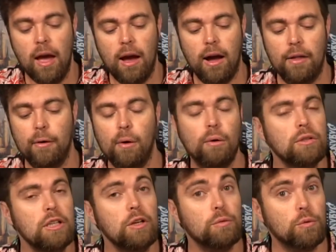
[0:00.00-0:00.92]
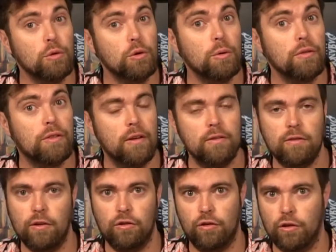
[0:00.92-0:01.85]
Uh, the only rule with
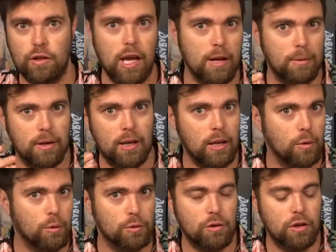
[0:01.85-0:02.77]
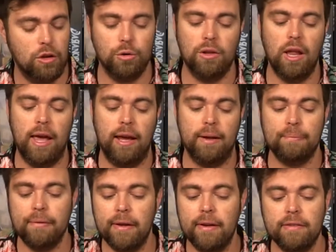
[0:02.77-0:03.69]
this, because you can take them in any order that you'd like,
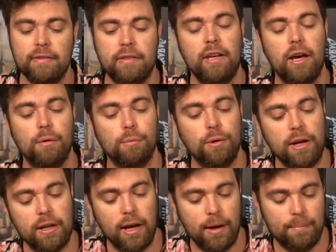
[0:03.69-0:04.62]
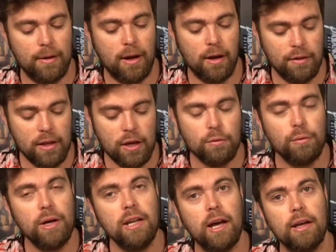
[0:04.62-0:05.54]
is the arena. On the
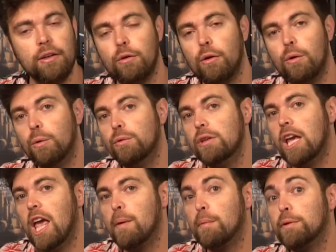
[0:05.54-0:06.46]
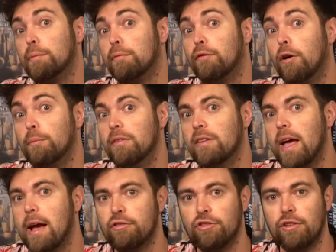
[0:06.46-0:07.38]
arena, you're only able to perform this
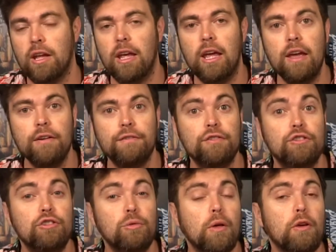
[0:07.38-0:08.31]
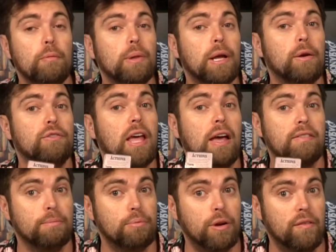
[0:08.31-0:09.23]
action if two other players
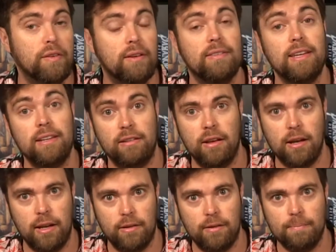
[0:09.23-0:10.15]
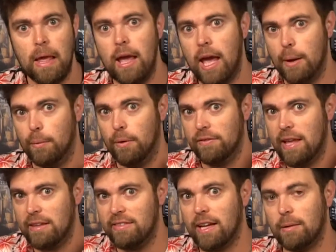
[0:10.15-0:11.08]
haven't previously done it. And once
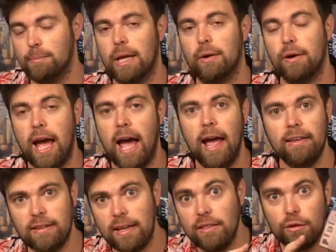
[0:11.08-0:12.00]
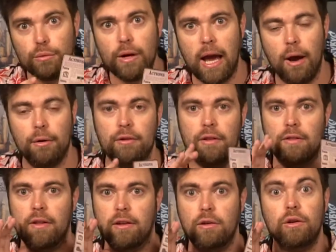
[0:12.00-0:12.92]
that second player has in the round,
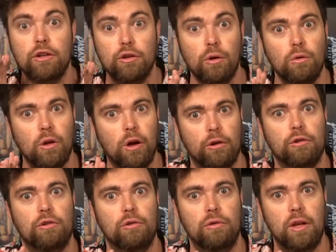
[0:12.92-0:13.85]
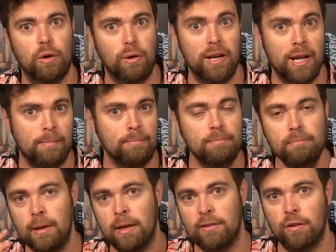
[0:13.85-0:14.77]
then you can no longer do the arena
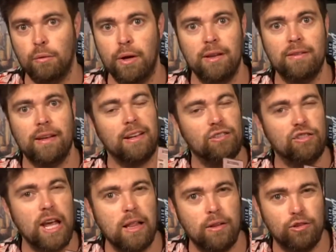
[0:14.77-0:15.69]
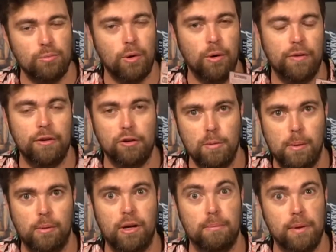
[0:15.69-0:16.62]
because the arena is like a challenge mode that two
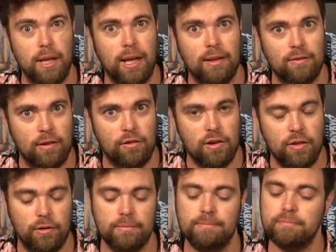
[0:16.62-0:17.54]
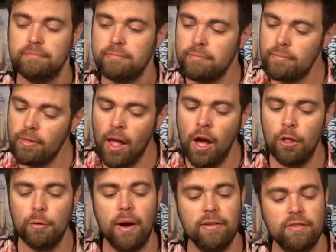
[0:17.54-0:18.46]
people compete against each other.
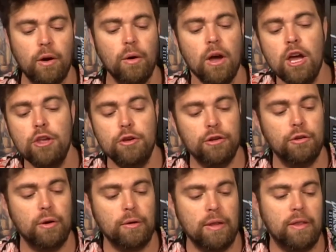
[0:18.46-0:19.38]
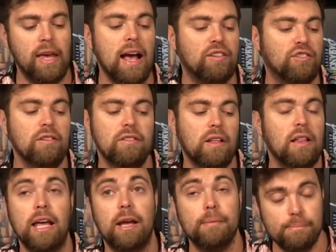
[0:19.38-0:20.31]
Otherwise though, you can do the actions
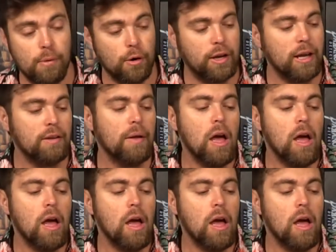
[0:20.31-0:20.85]
like market,